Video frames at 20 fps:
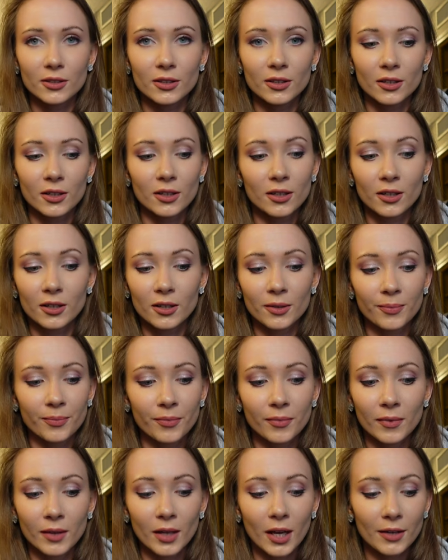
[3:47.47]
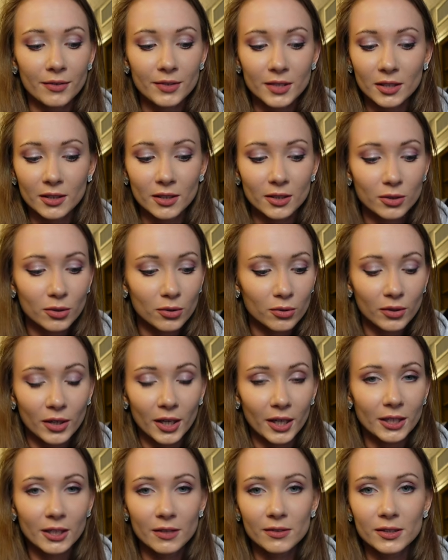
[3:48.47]
Um, I've seen it
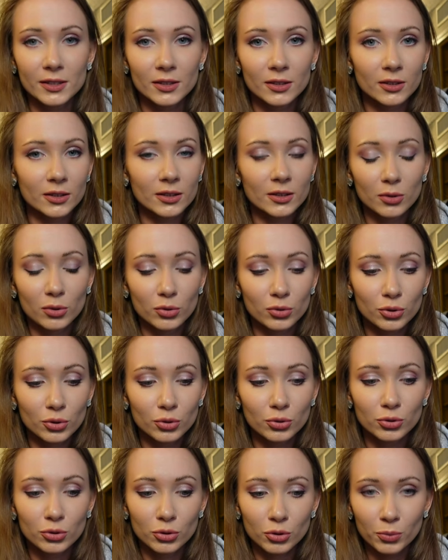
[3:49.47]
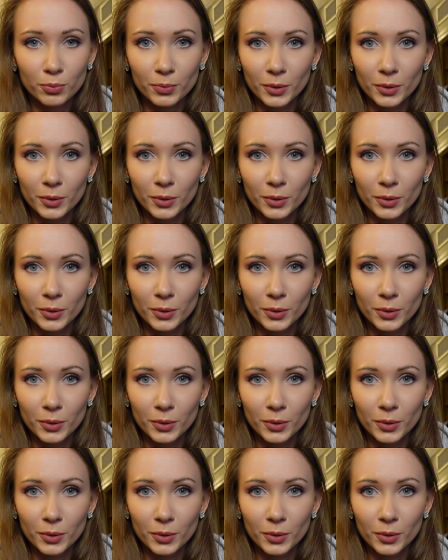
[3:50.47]
online. I've seen it on YouTube.